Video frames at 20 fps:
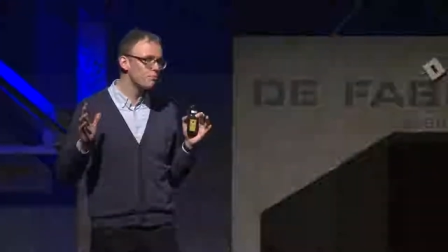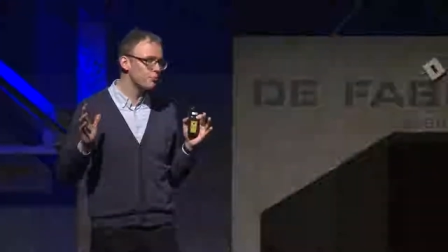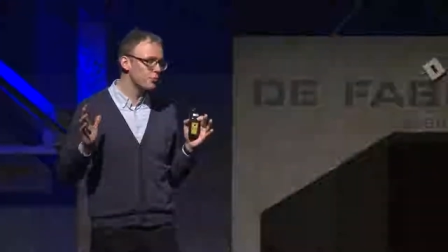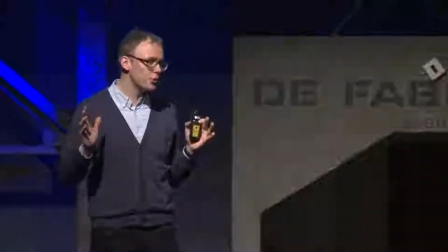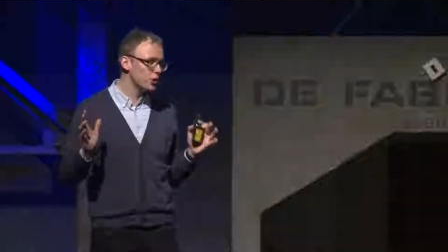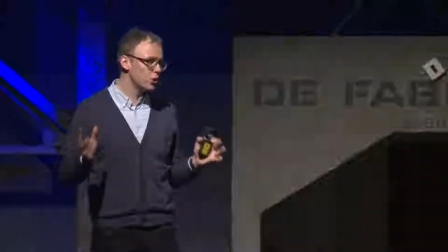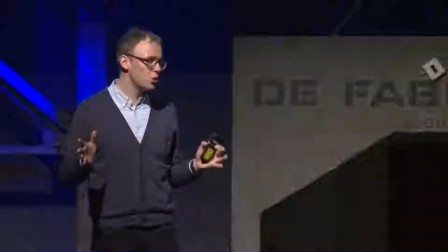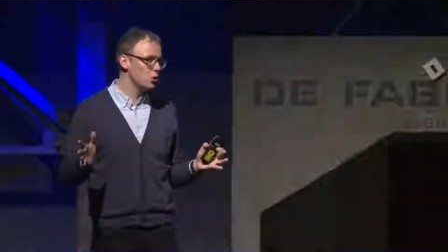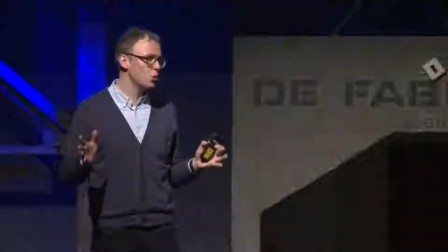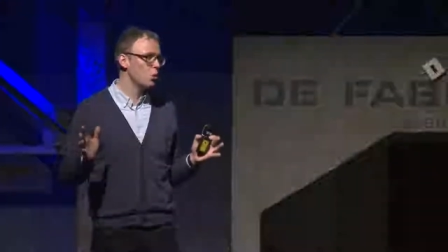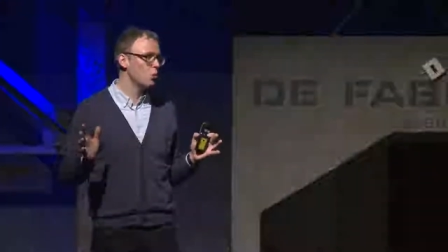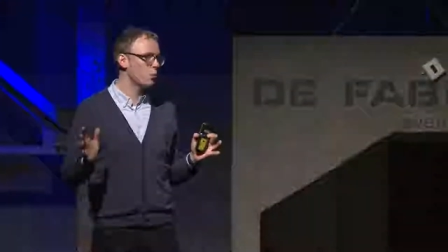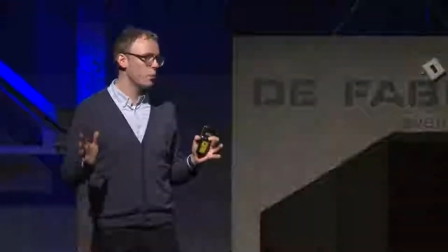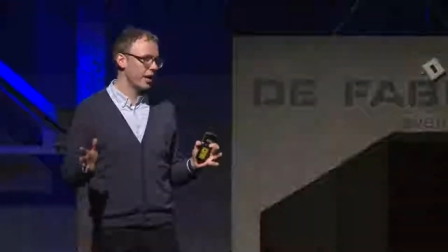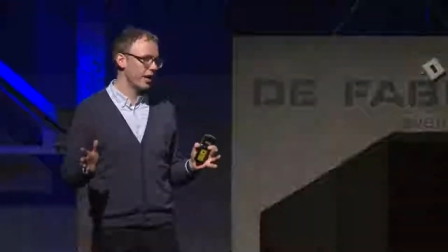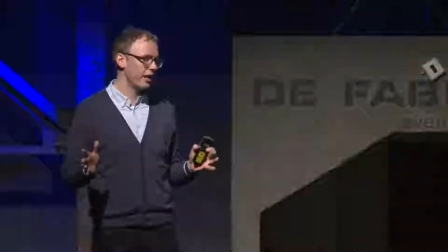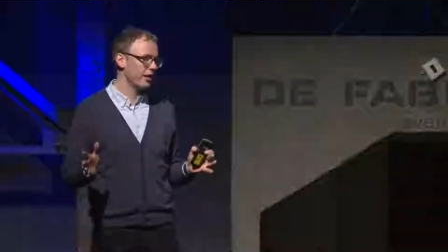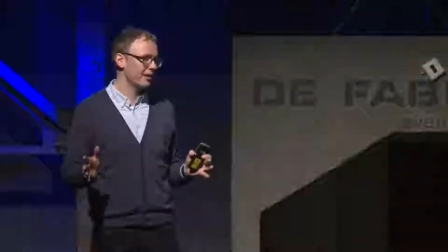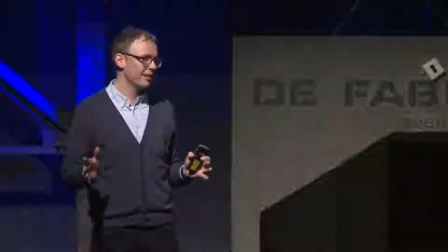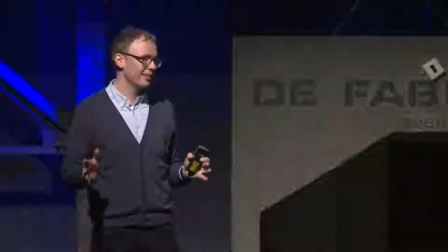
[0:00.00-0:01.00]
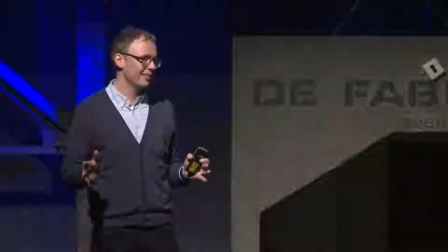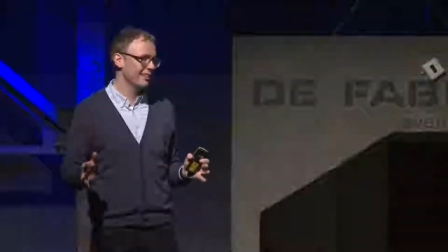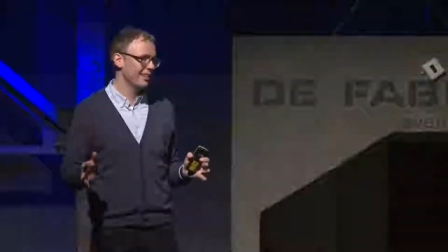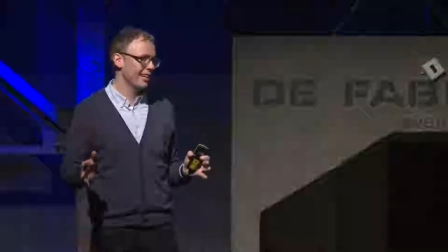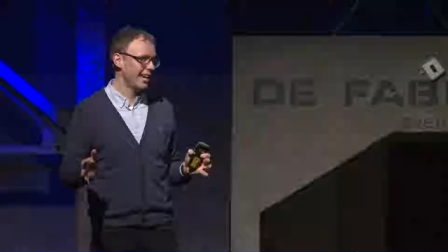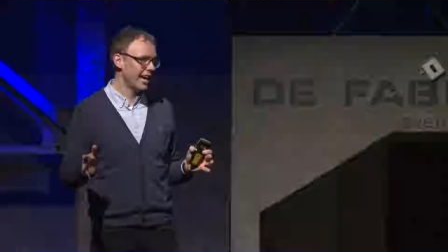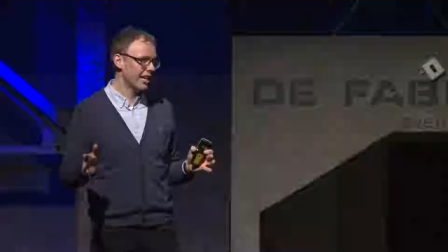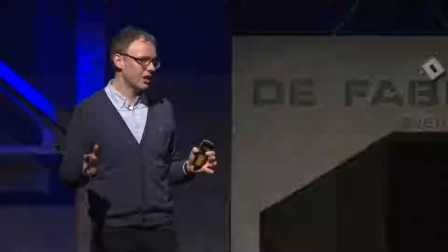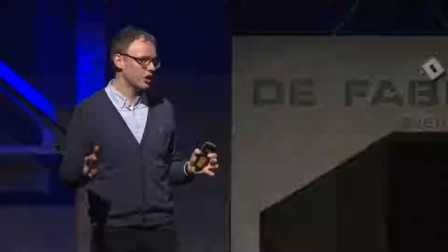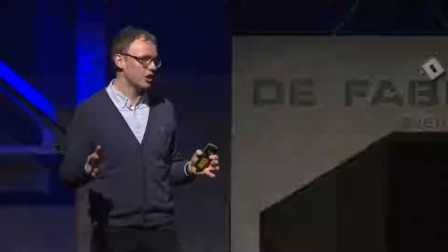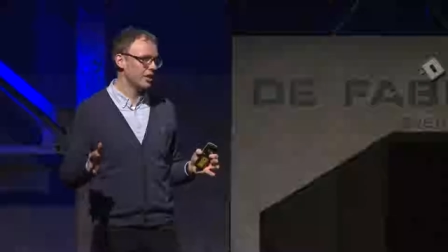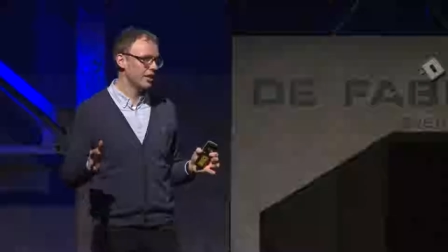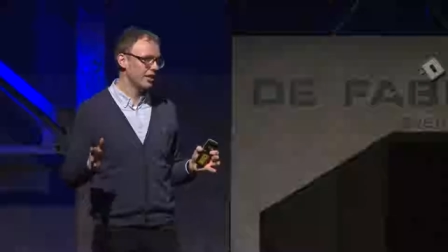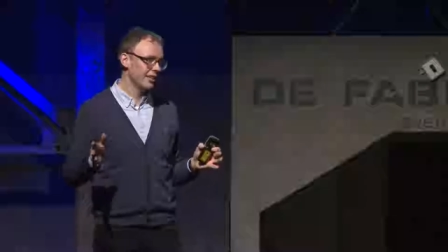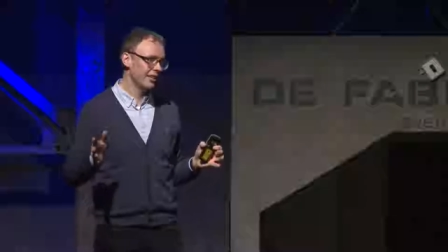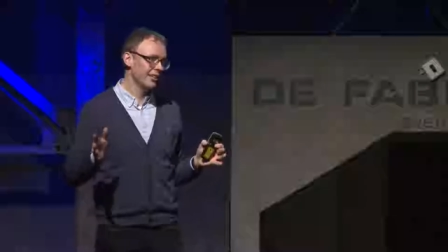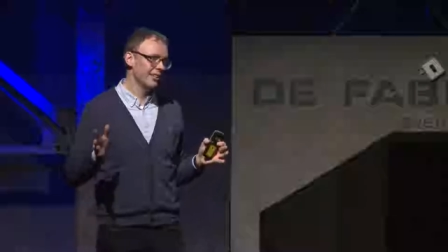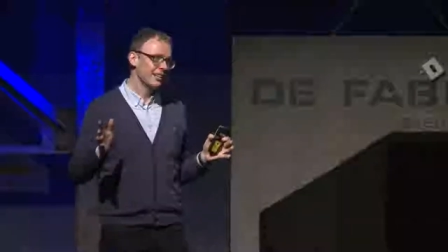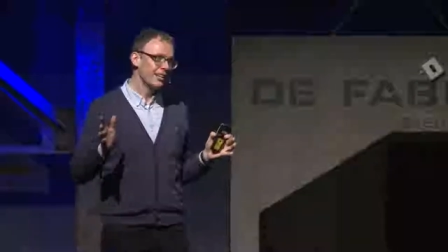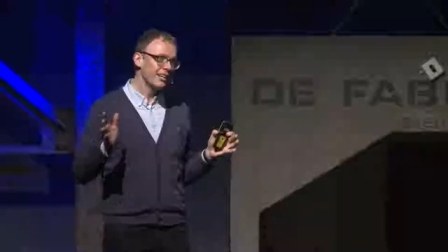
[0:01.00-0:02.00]
pure way
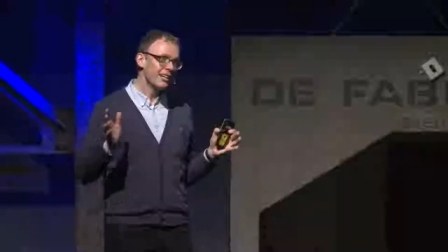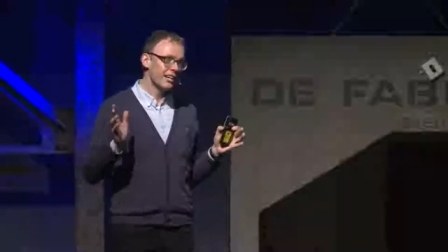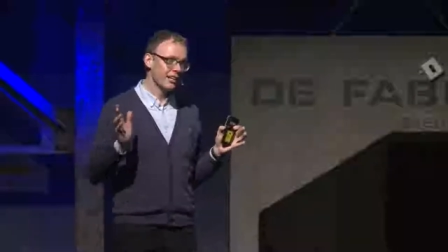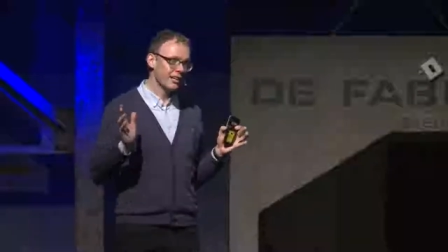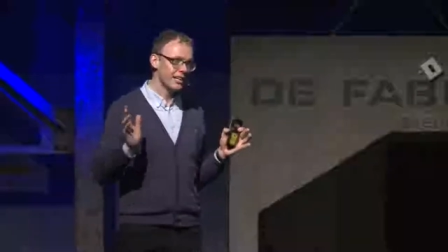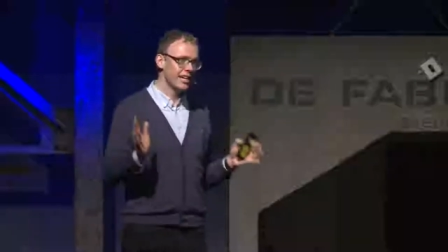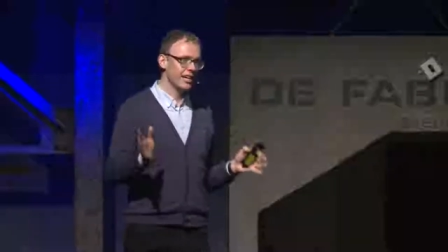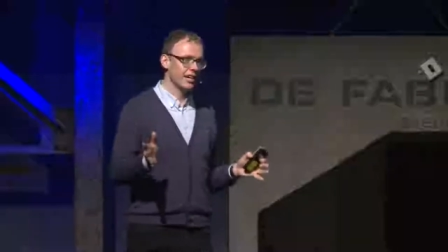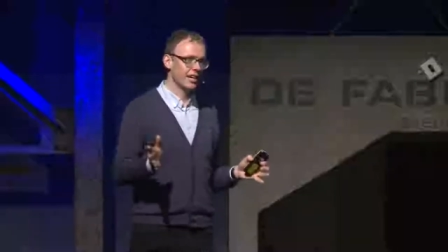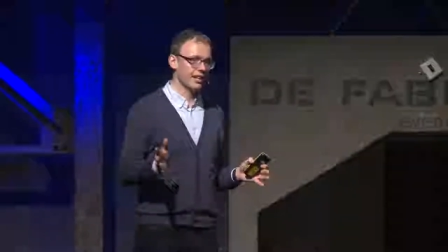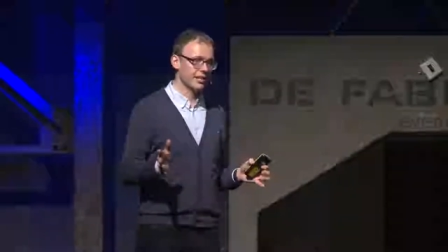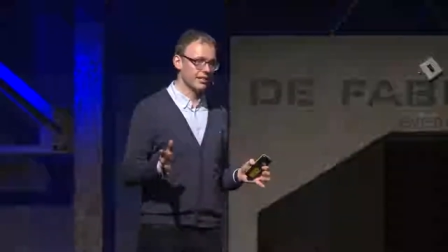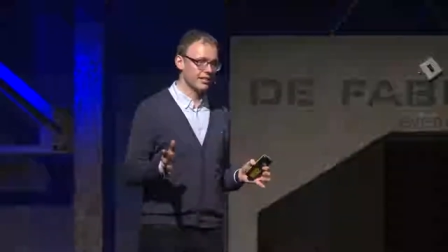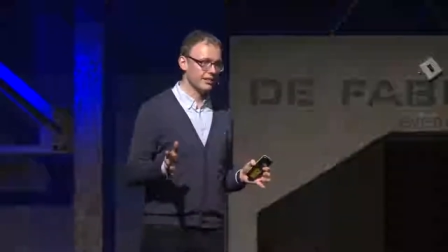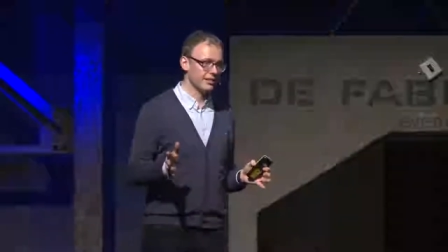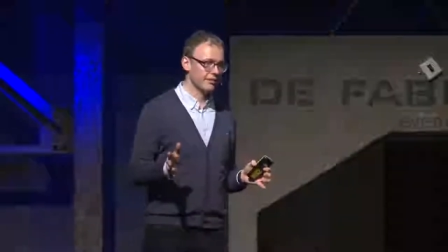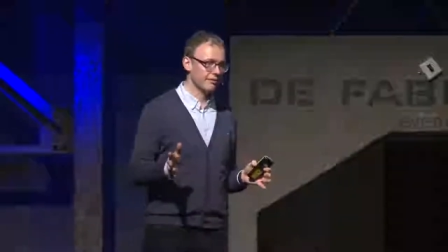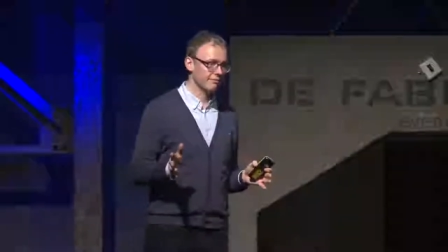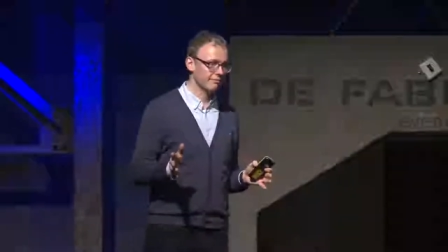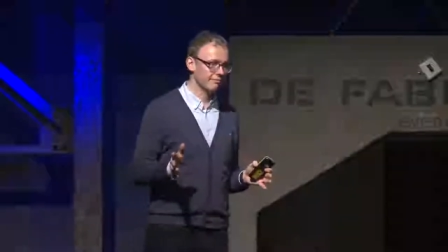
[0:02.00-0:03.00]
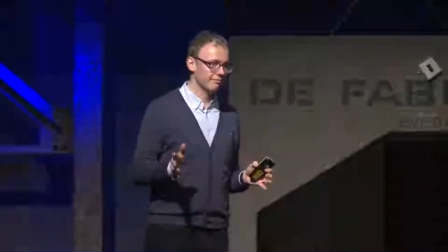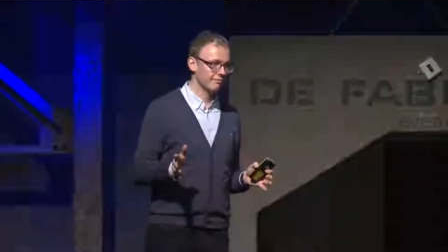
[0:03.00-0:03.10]
actually realized.